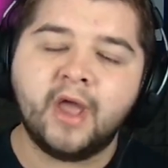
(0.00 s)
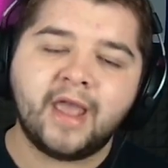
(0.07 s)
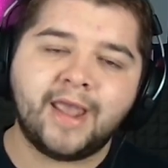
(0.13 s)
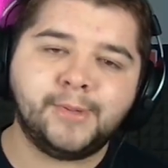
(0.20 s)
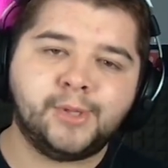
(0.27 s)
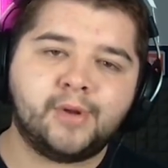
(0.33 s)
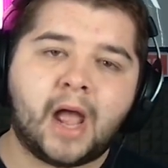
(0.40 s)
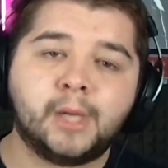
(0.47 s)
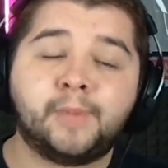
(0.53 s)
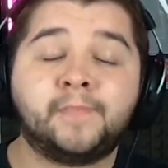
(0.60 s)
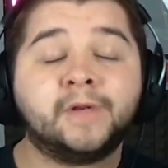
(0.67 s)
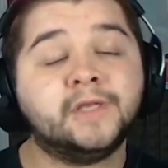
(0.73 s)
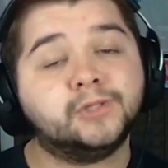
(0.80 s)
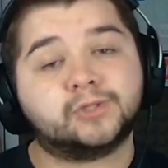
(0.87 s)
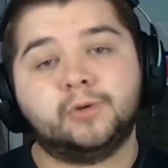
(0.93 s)
If you have,
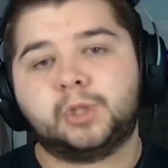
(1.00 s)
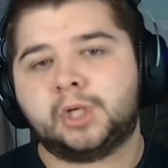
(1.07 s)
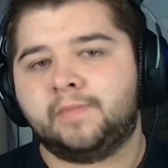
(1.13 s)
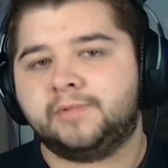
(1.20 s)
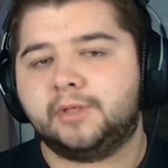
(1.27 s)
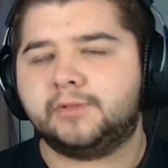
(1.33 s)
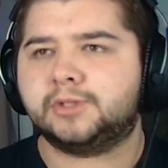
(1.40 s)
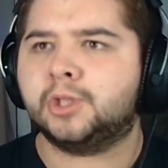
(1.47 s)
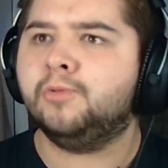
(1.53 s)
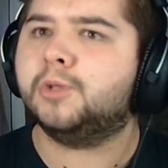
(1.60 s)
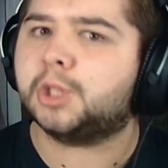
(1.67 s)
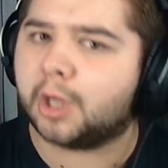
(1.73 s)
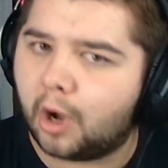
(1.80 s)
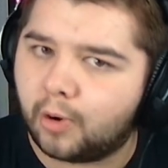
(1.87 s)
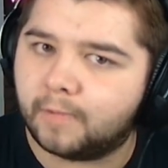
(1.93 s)
please do show
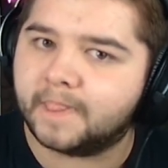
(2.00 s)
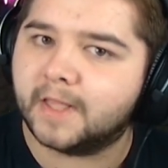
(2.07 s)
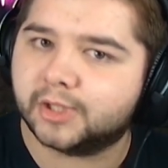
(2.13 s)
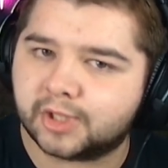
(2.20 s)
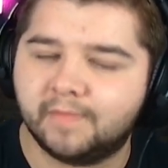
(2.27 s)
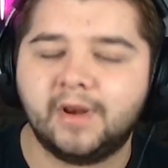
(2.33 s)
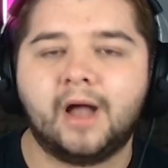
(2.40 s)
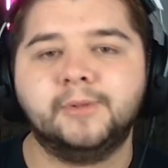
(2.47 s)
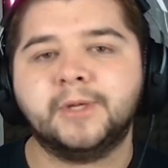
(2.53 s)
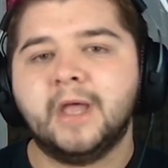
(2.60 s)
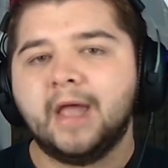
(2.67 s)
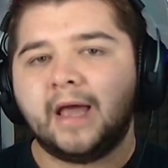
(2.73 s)
some love.